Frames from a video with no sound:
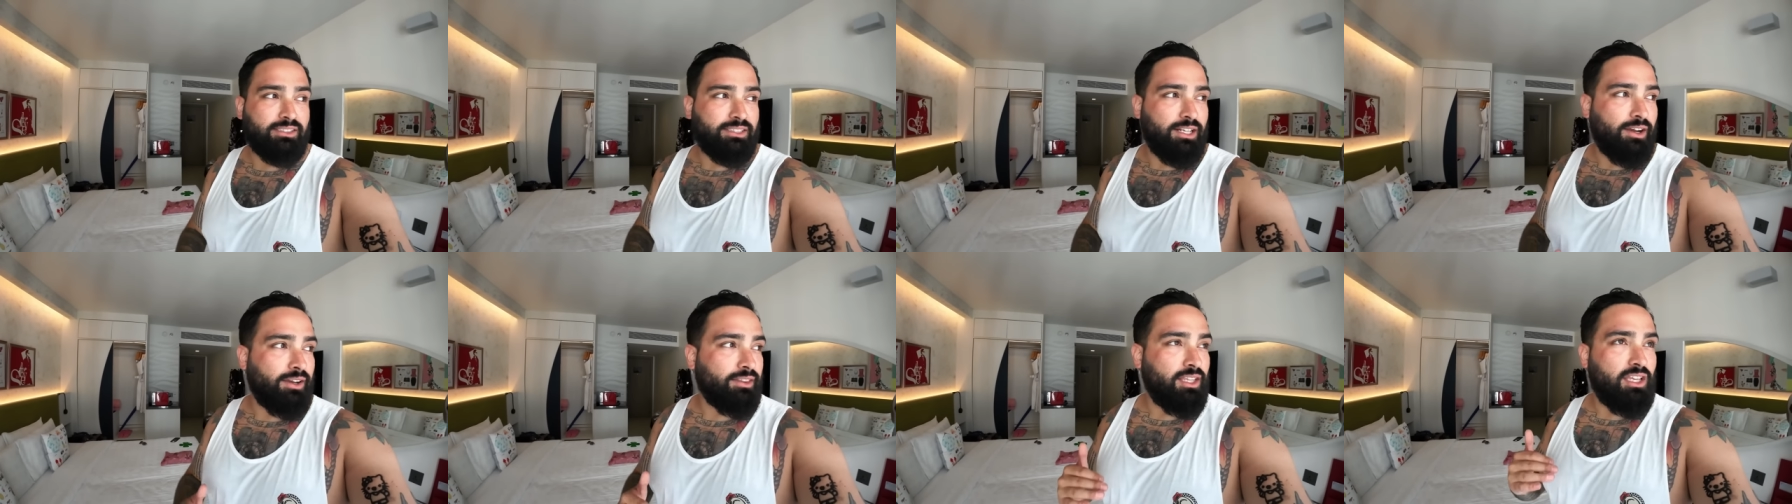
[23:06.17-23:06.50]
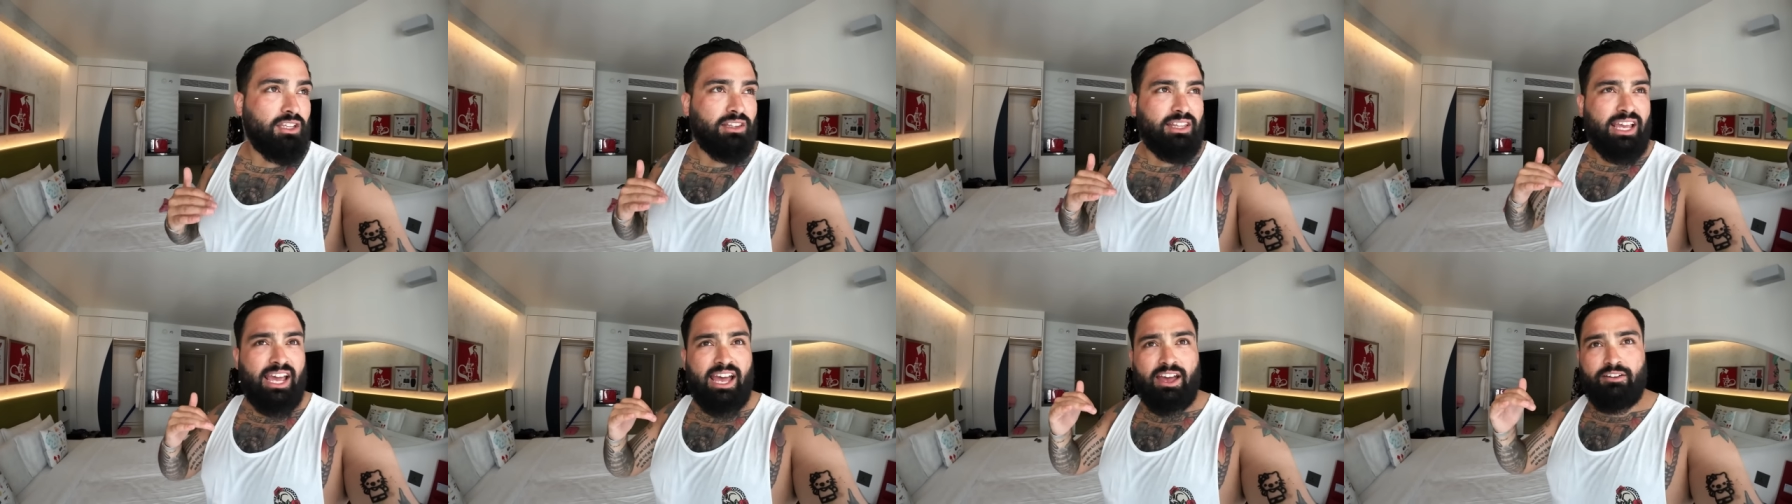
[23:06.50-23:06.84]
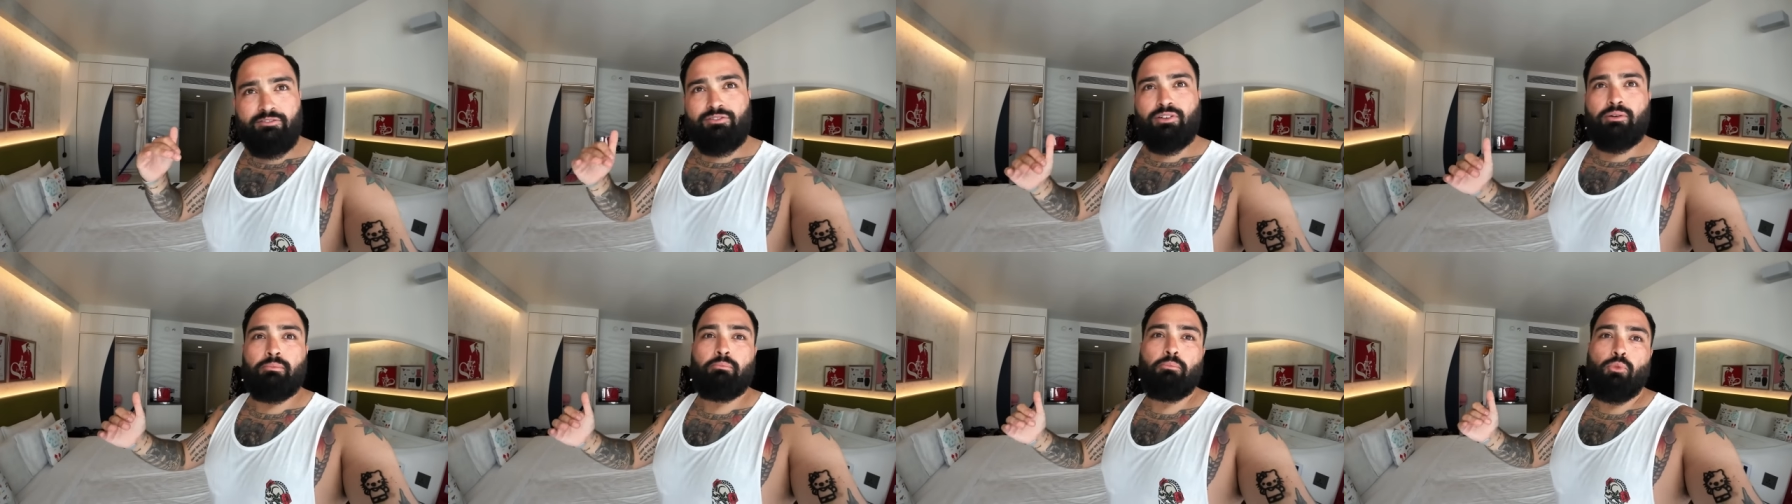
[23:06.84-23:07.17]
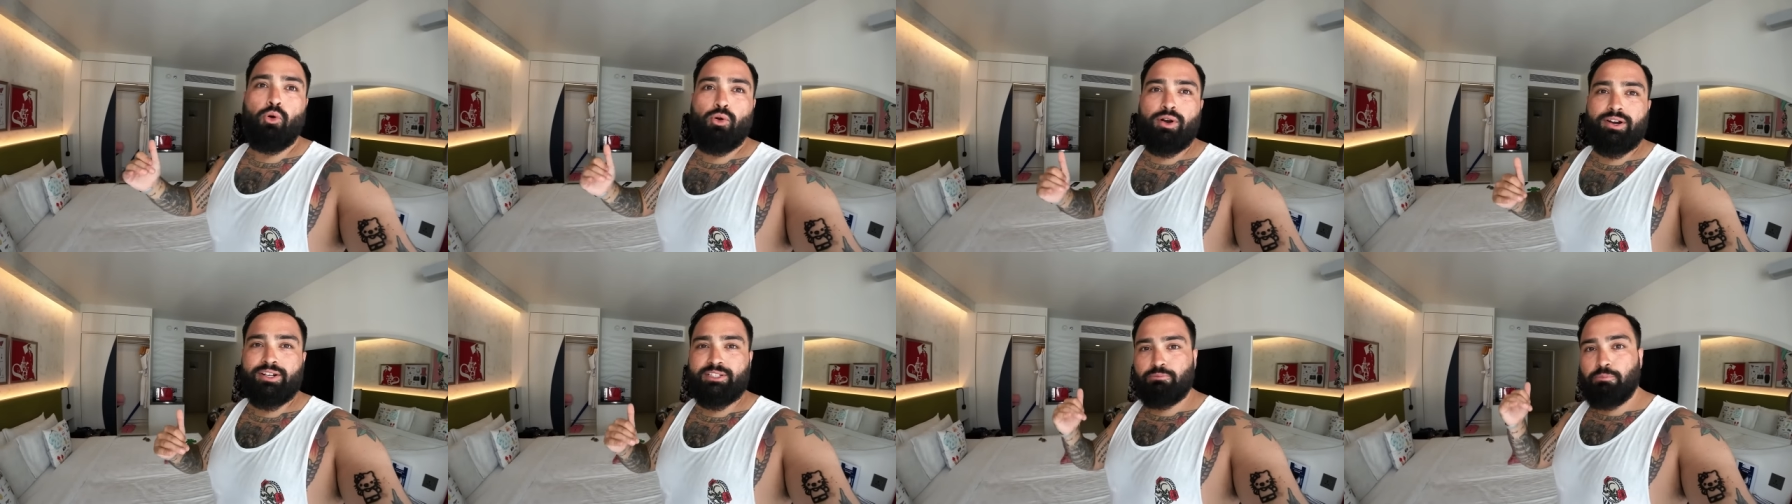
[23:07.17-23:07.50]
Now, I think they have
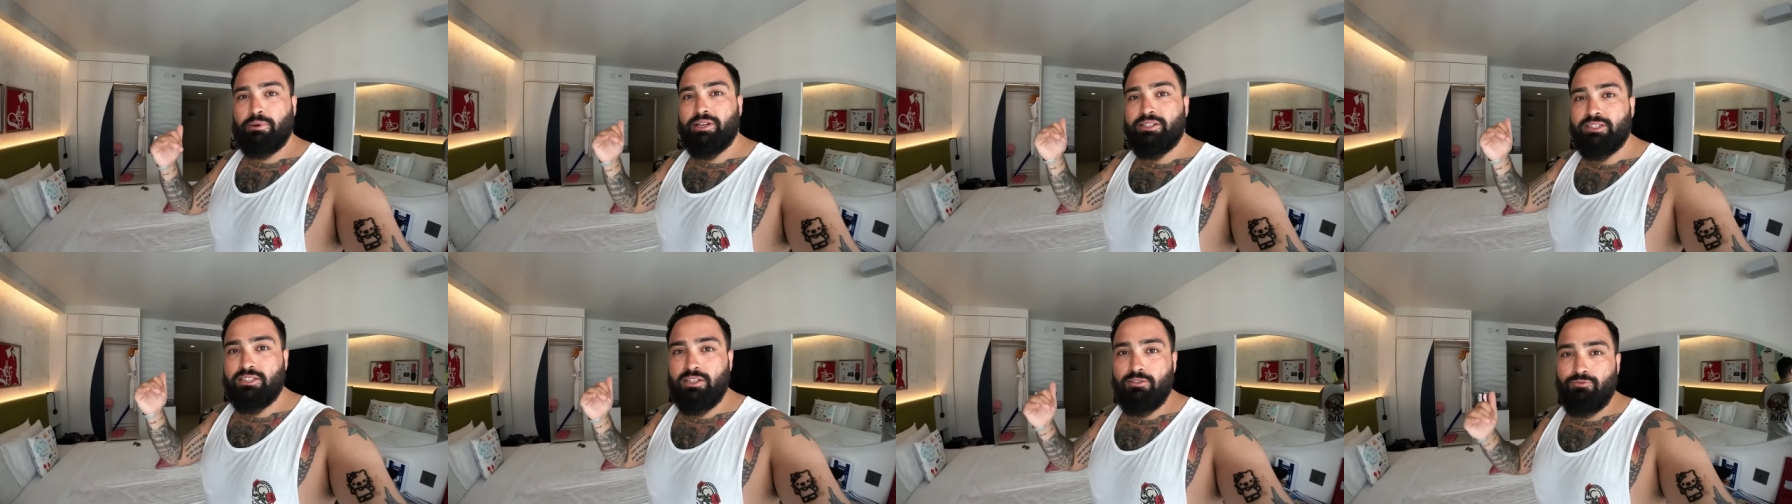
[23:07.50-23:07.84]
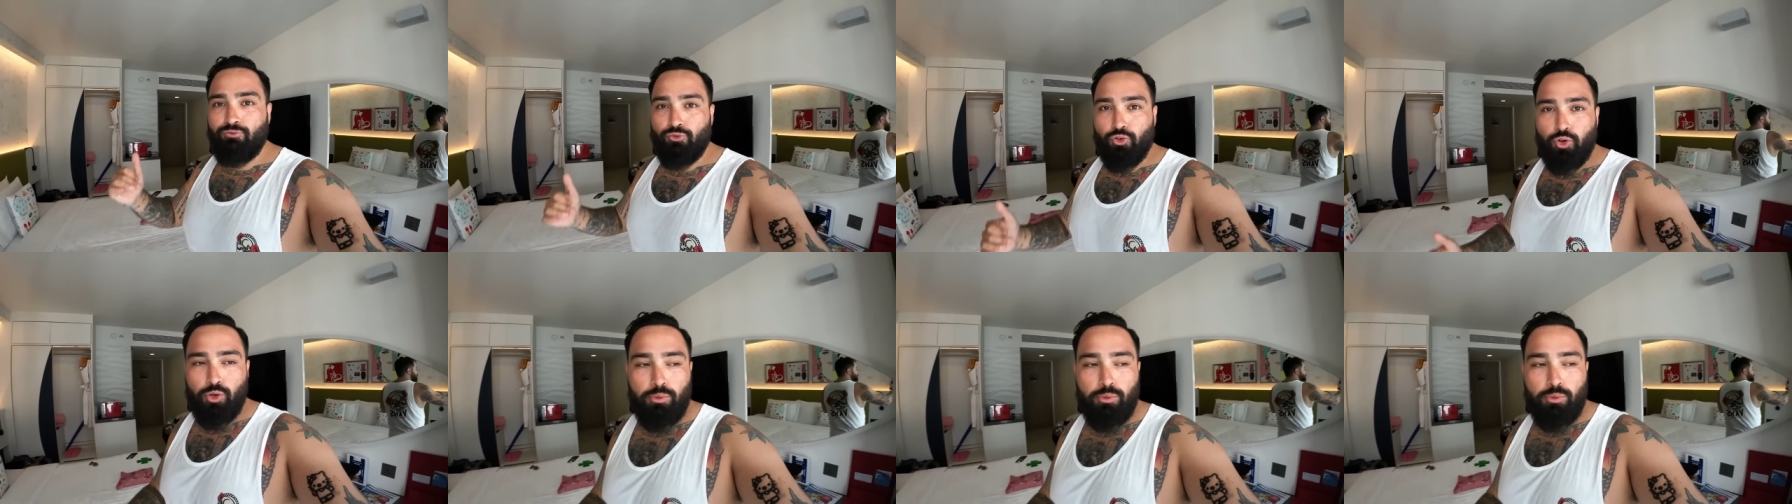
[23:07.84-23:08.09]
more expensive